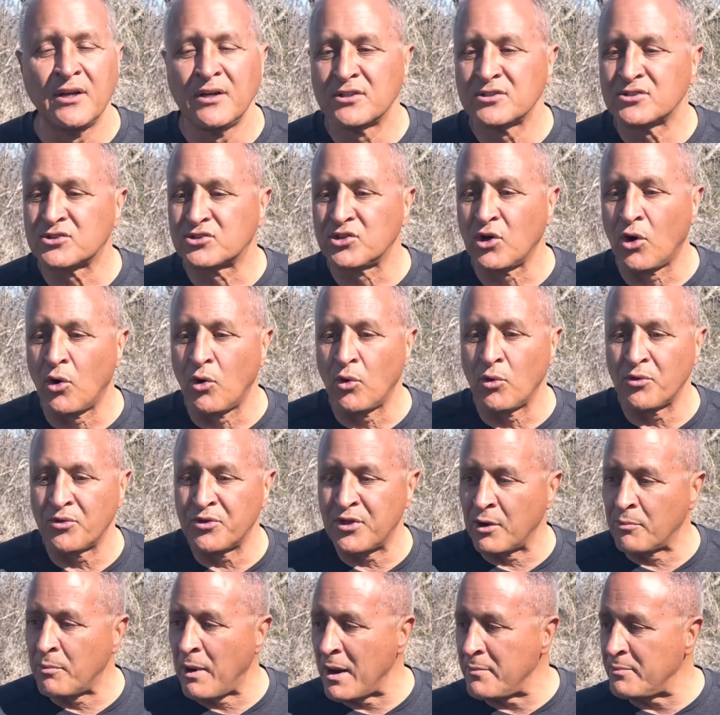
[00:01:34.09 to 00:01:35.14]
So
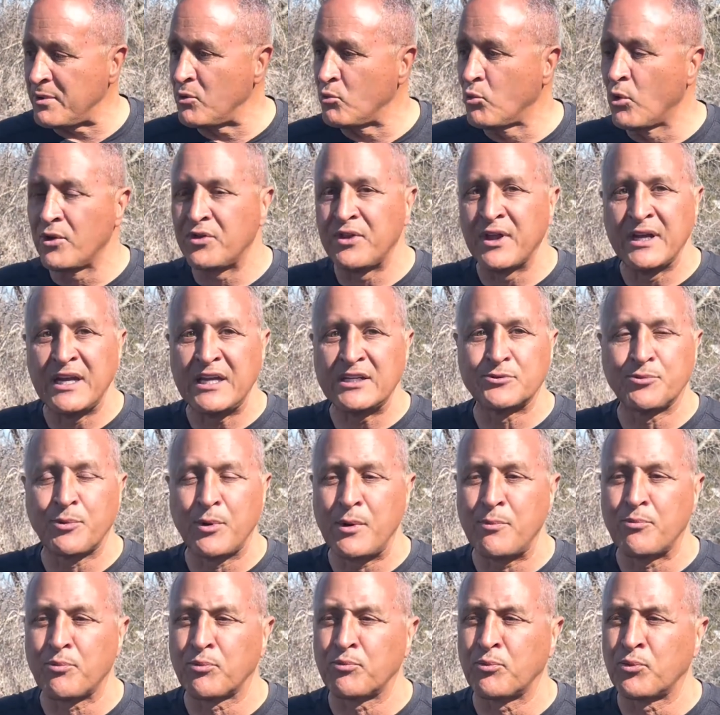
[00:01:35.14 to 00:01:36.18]
there might be wood that needs
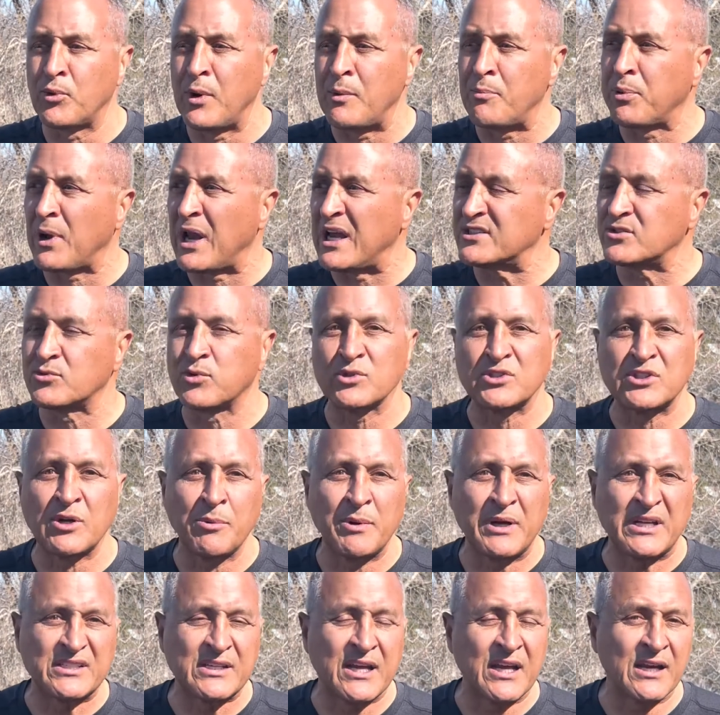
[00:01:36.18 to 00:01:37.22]
to be replaced where
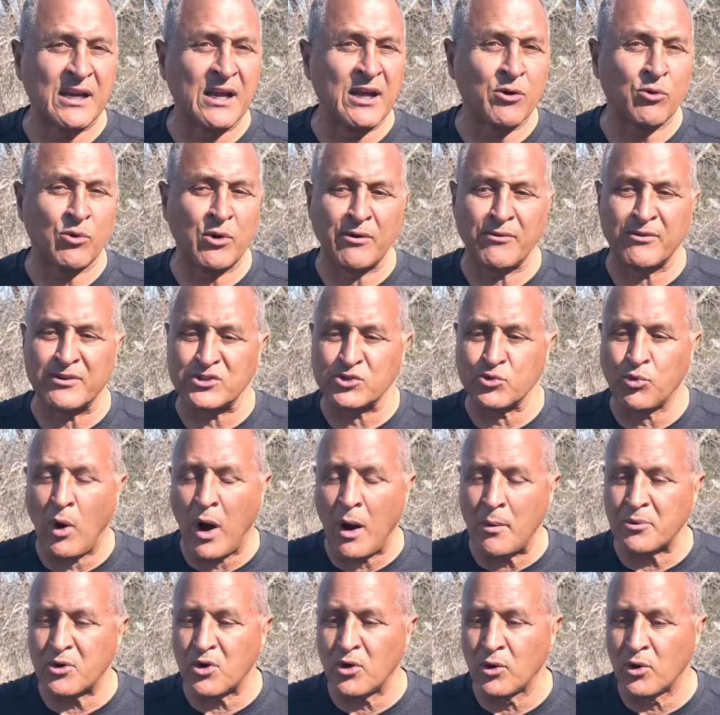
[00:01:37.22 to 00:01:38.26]
somebody's gonna get rid of a
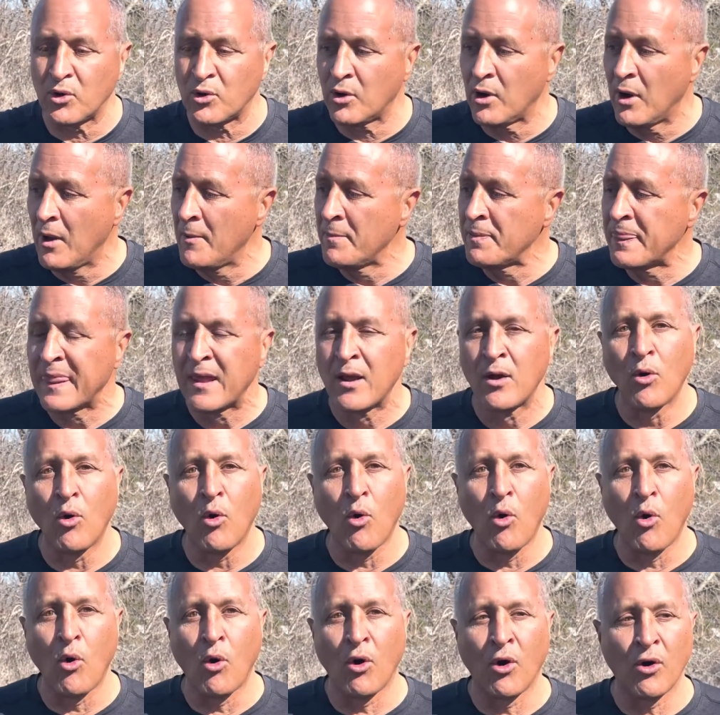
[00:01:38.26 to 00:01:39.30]
swamp cooler,
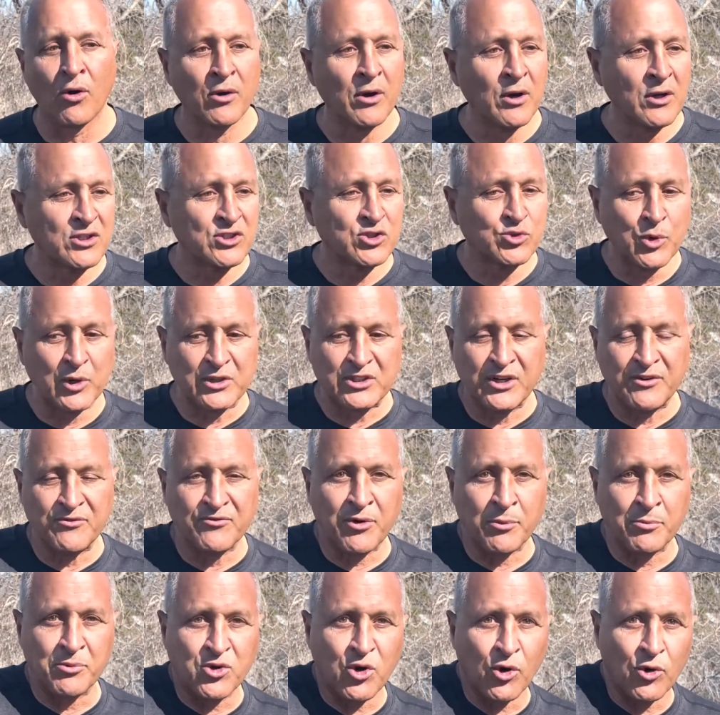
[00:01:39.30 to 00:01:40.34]
or switching
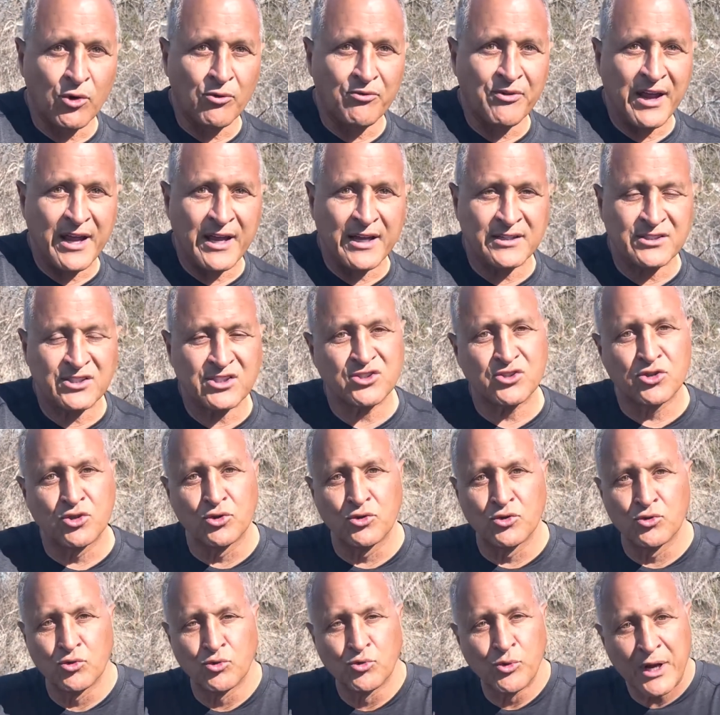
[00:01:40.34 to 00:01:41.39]
from turtle vents
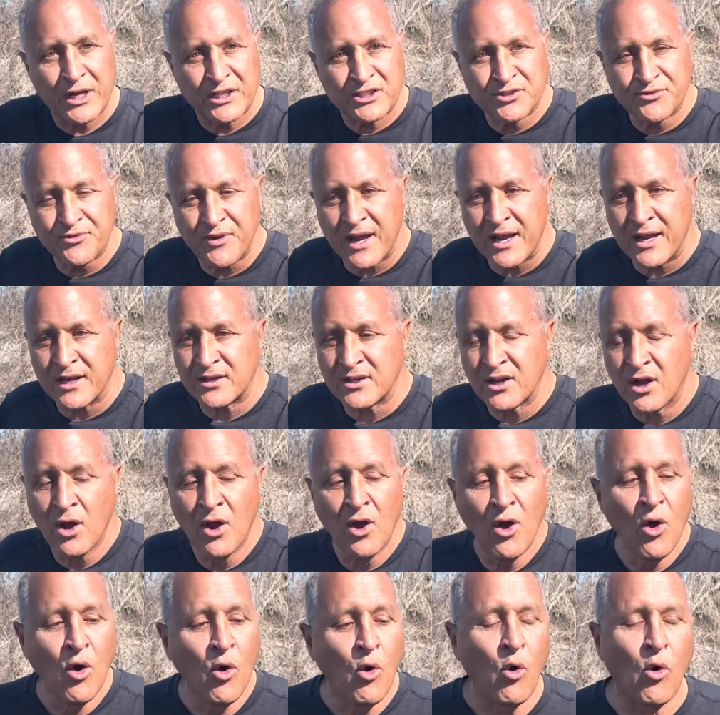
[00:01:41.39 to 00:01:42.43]
to ridge vent,
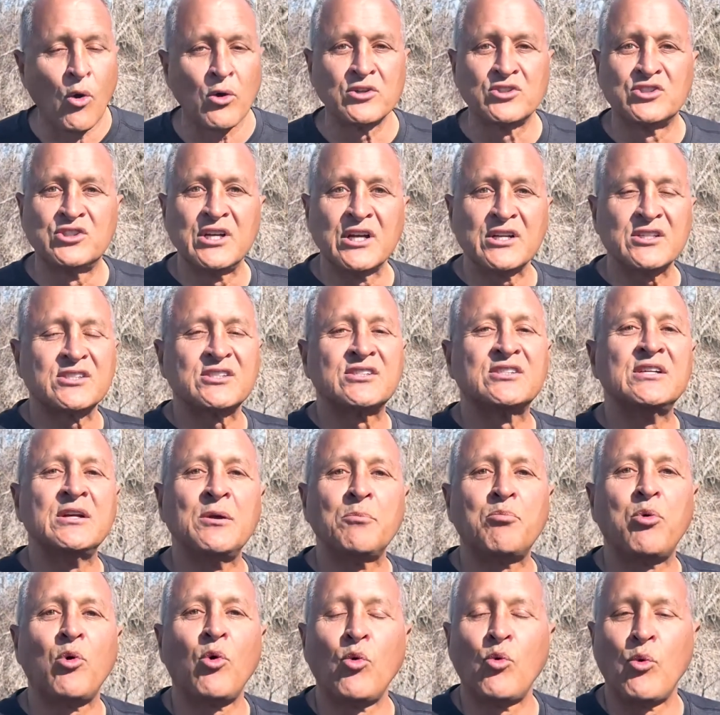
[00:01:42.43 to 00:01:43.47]
or just
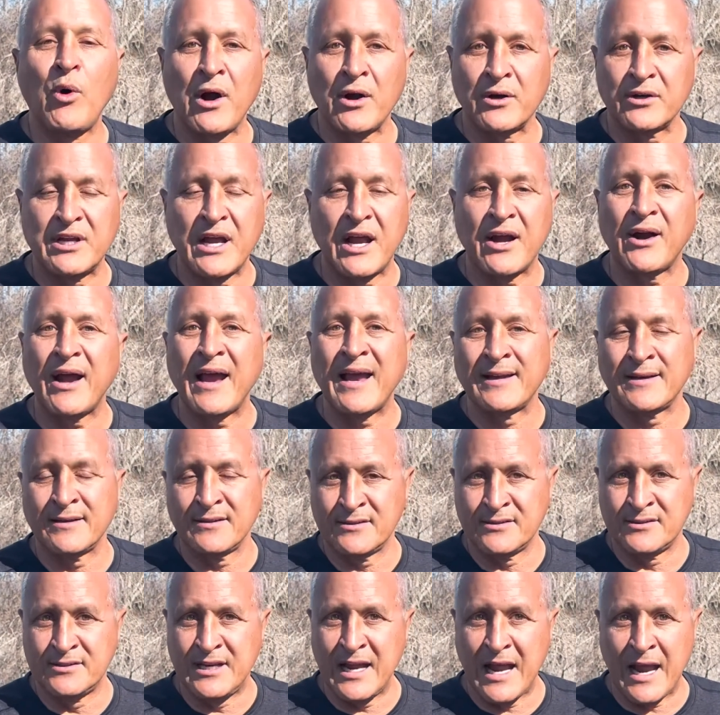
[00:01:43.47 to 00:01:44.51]
simple wear and tear
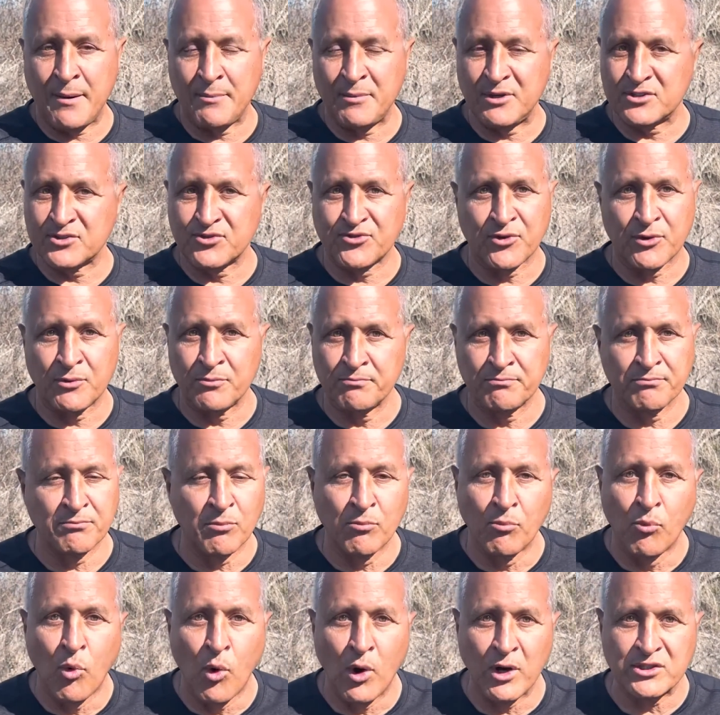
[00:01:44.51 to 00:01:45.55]
and damage from
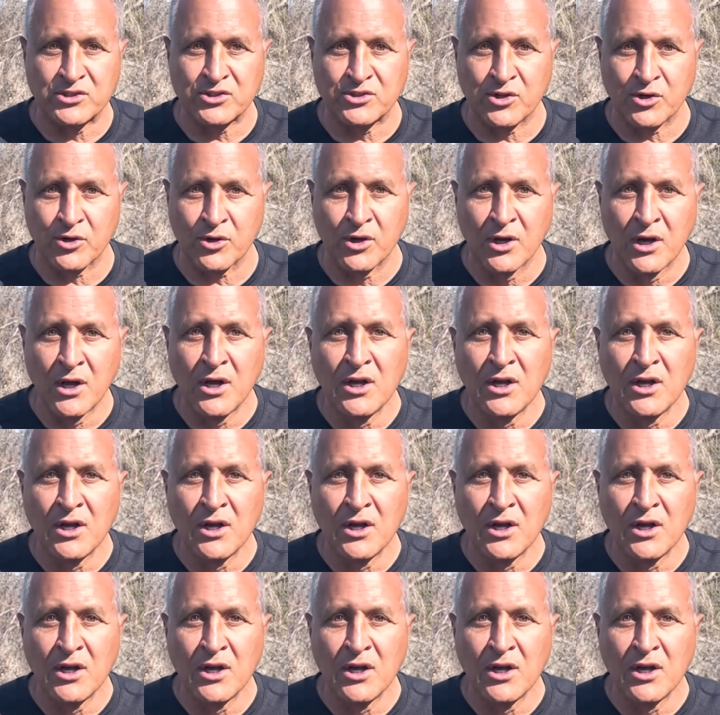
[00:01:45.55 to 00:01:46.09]
moisture.